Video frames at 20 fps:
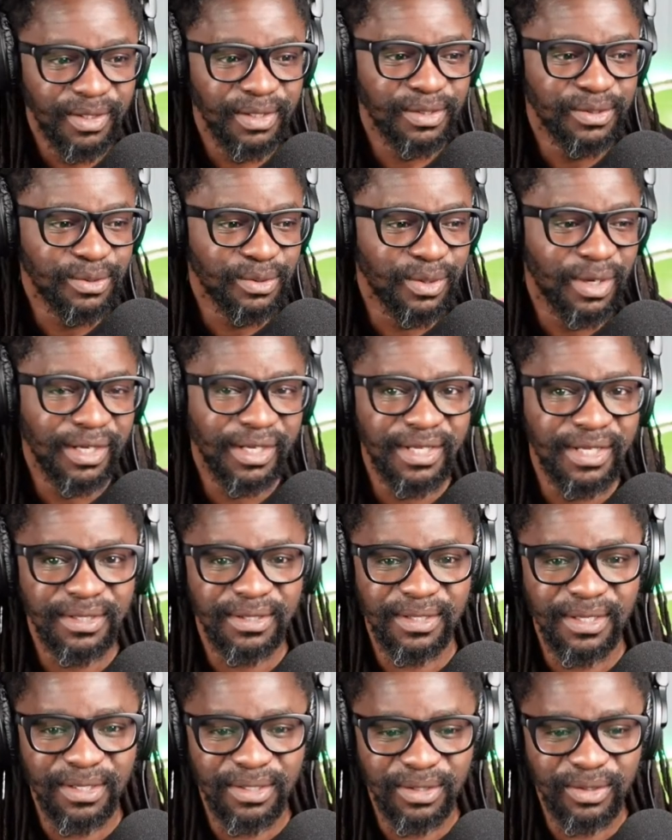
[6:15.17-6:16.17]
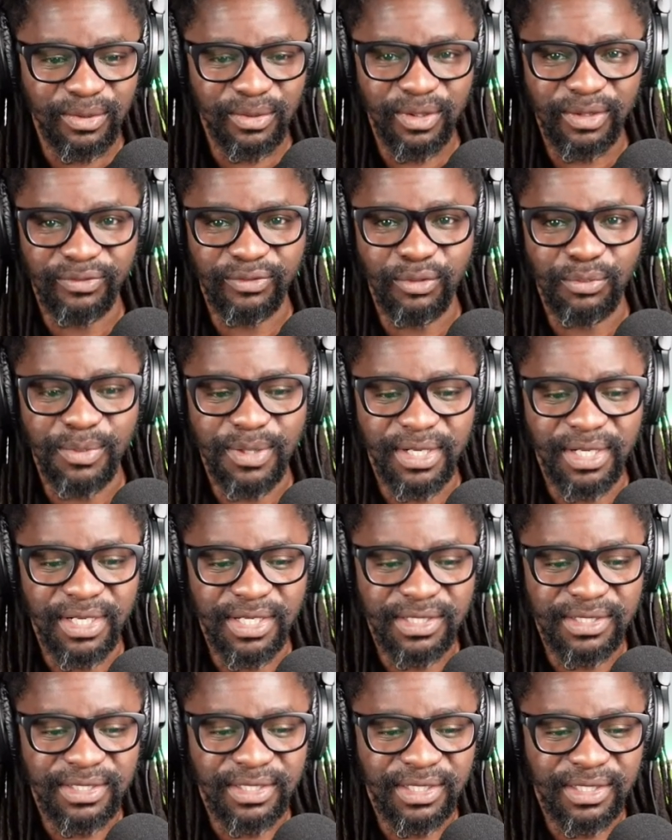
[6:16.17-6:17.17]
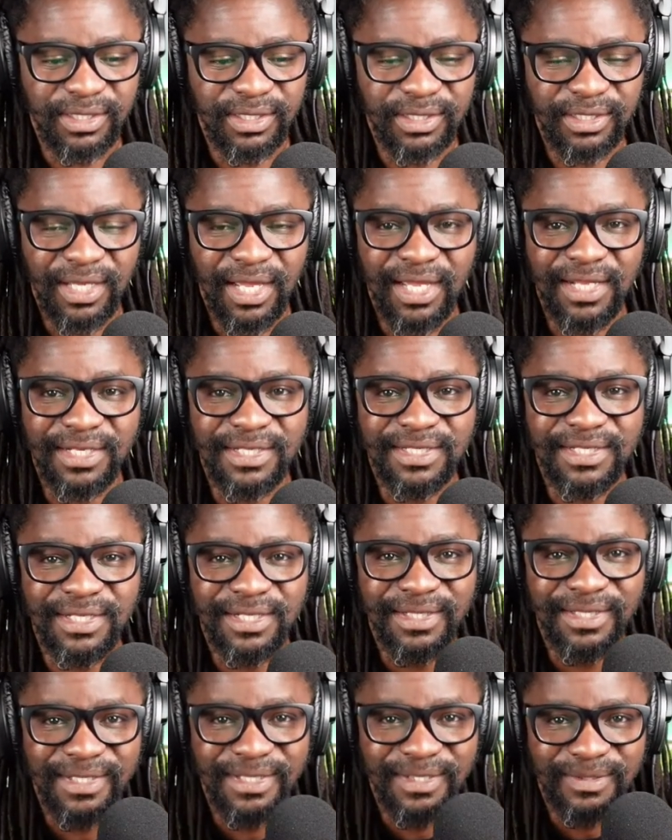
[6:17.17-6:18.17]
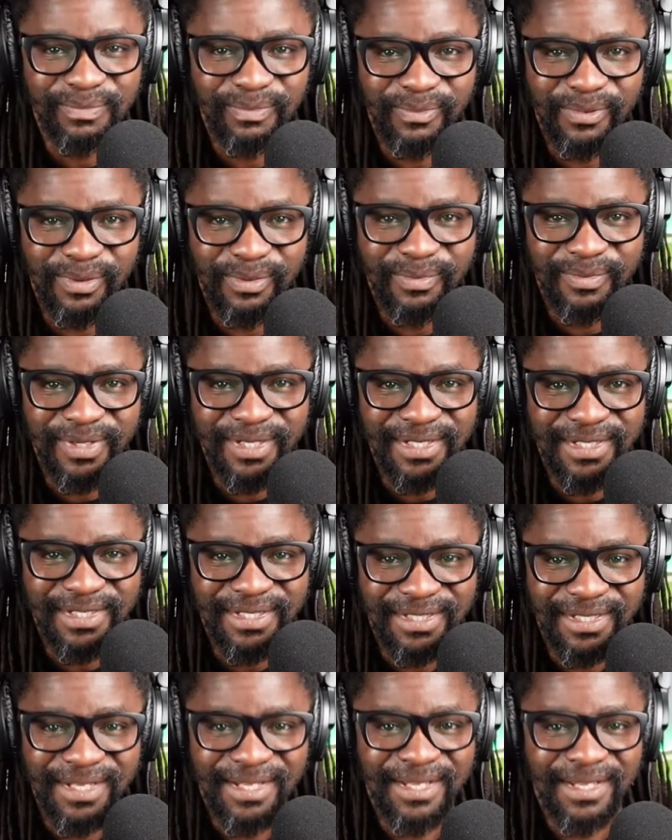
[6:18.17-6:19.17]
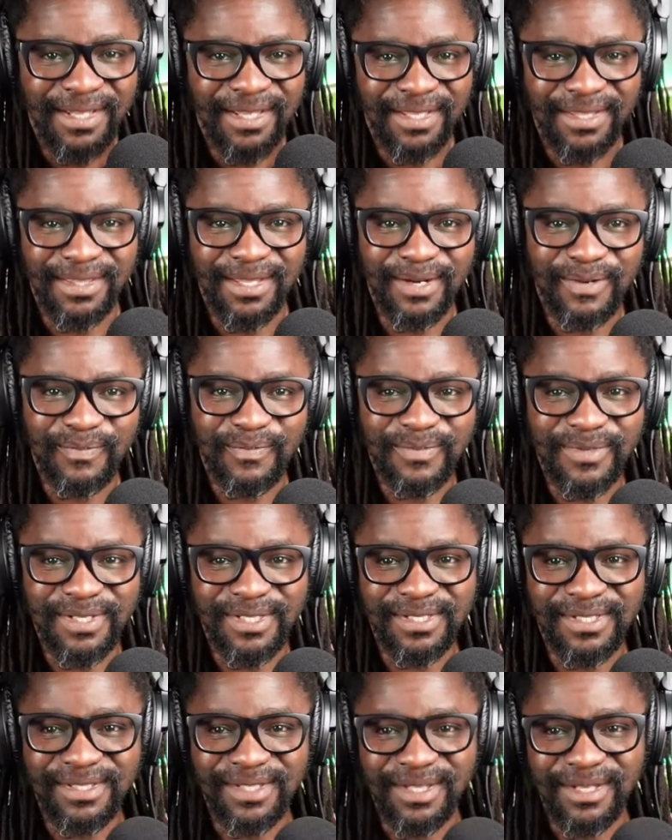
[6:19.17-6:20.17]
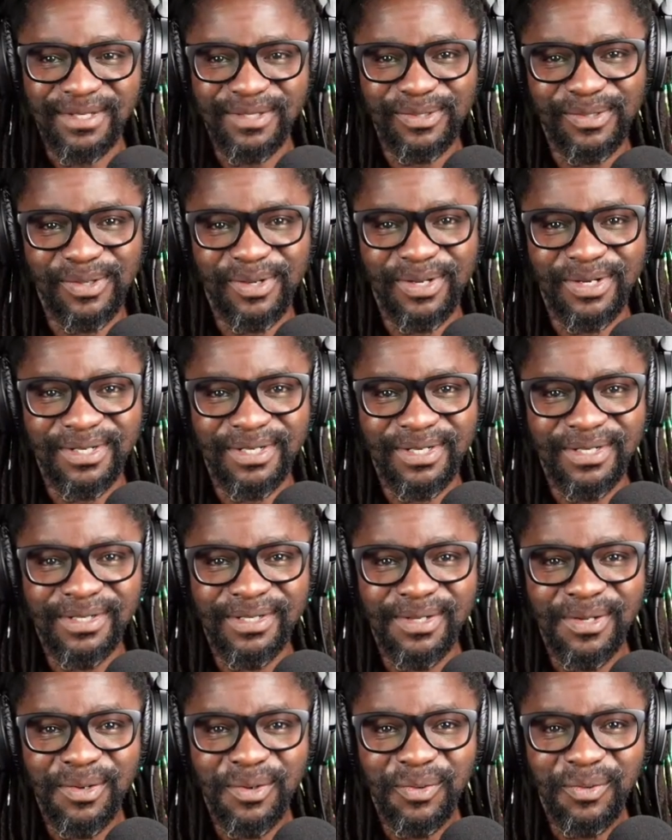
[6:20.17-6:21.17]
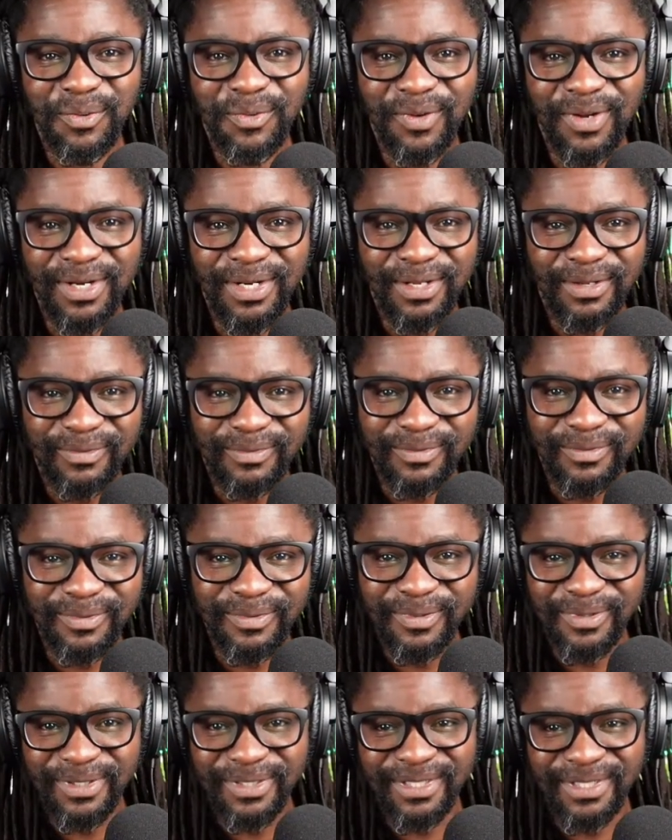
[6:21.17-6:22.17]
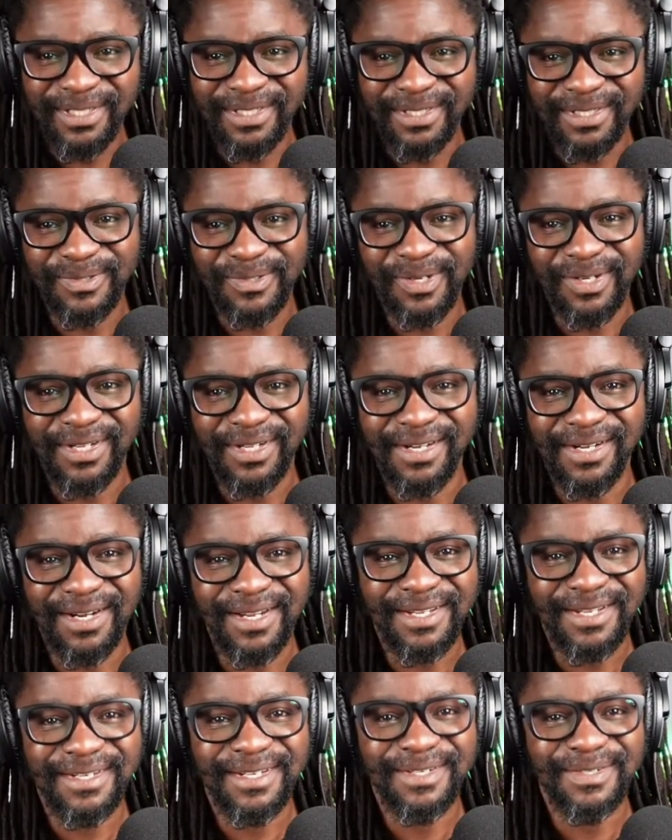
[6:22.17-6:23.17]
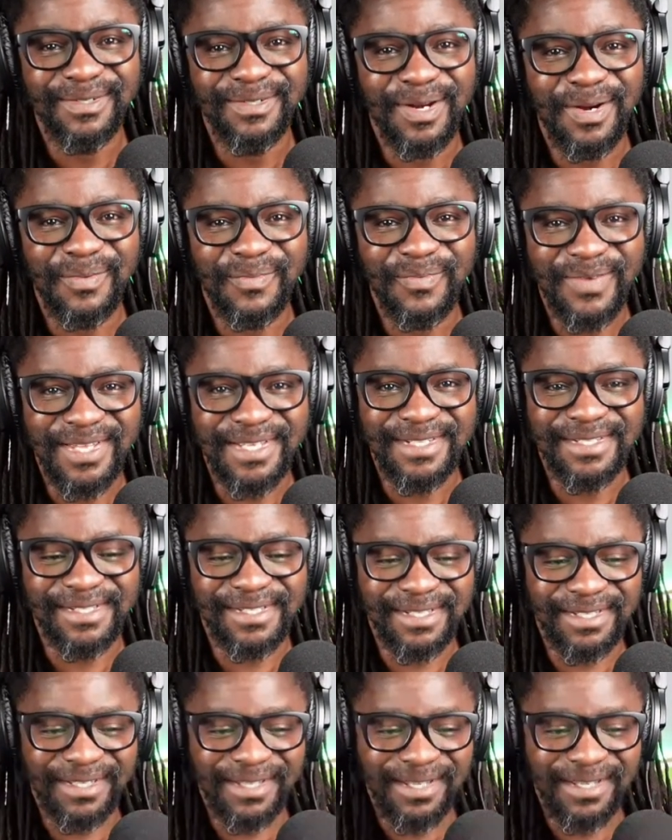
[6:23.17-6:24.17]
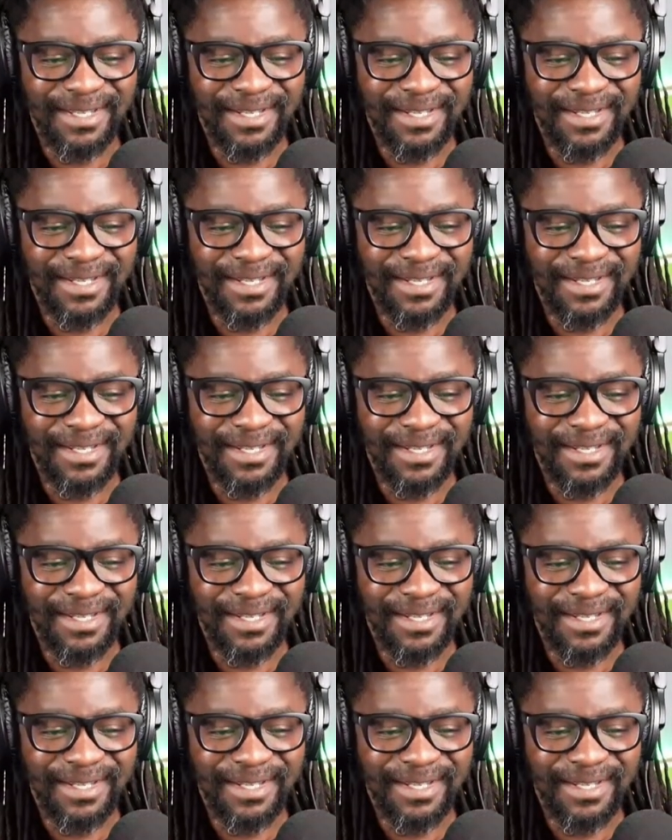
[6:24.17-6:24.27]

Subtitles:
So again, thank you if you've been listening until this moment. That means that you are wonderful and you are great and you are amazing.